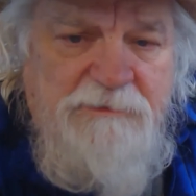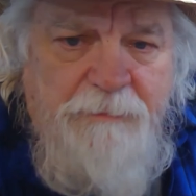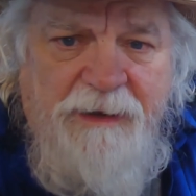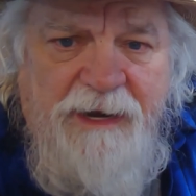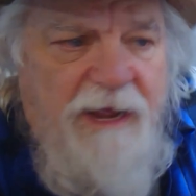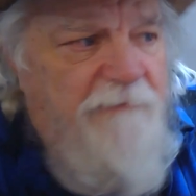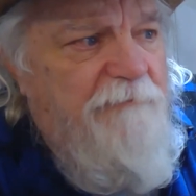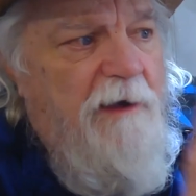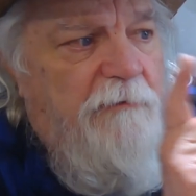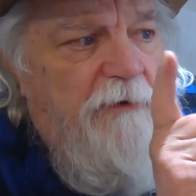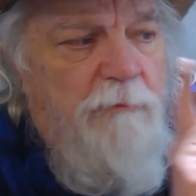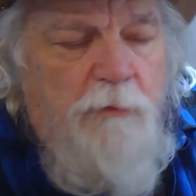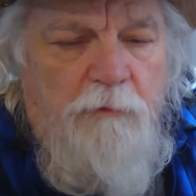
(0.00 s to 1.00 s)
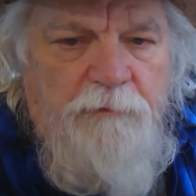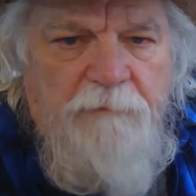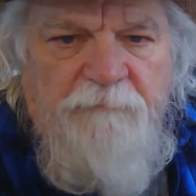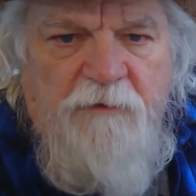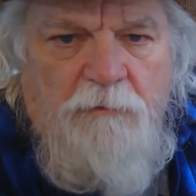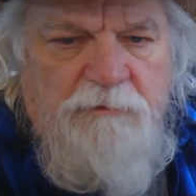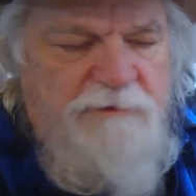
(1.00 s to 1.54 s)
about a half hour to move the
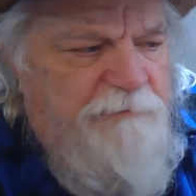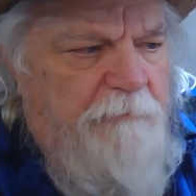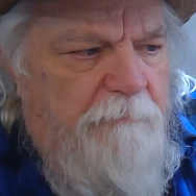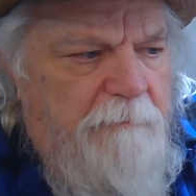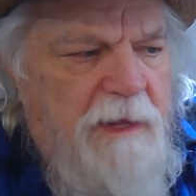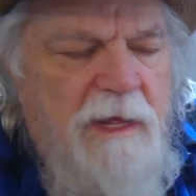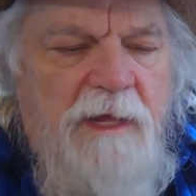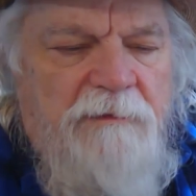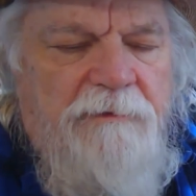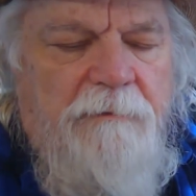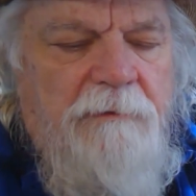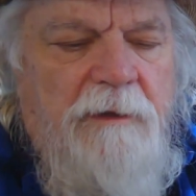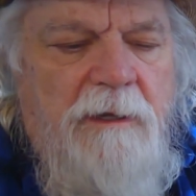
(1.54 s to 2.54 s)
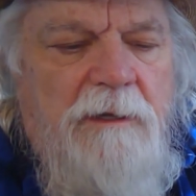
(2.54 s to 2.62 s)
volts from the